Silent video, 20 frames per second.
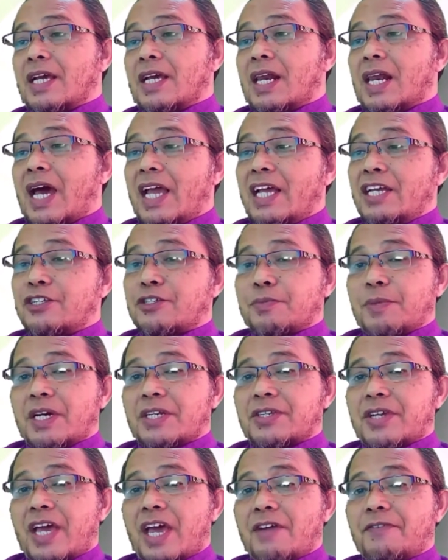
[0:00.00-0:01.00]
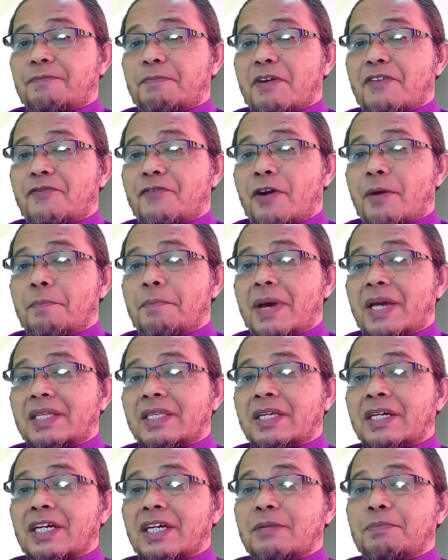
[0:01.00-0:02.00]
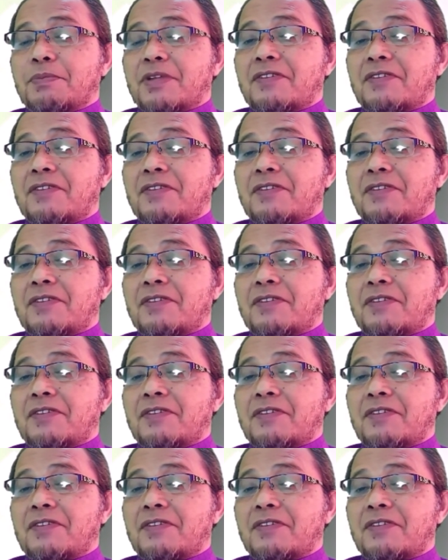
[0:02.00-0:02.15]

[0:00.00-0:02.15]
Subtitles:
The Alliance must have performed better